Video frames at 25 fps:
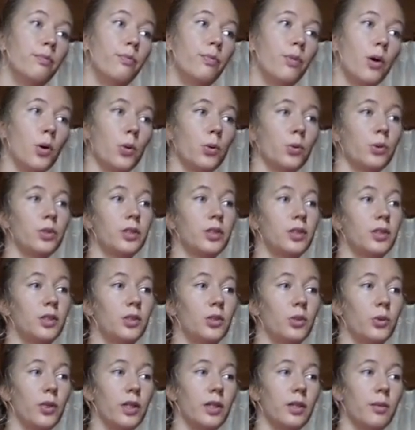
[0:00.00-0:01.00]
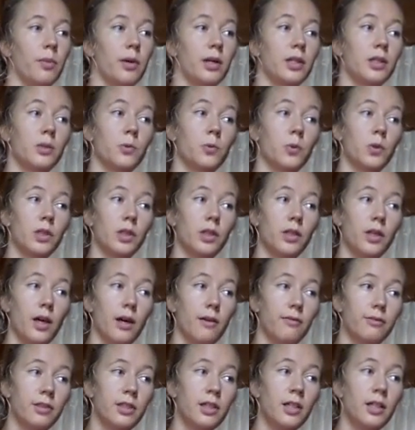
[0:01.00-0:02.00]
boast to anybody what you
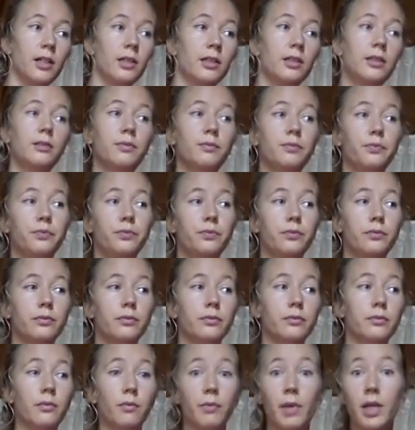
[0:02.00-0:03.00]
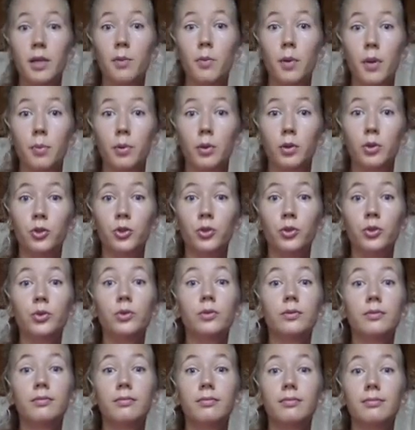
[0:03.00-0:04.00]
have done Many people do.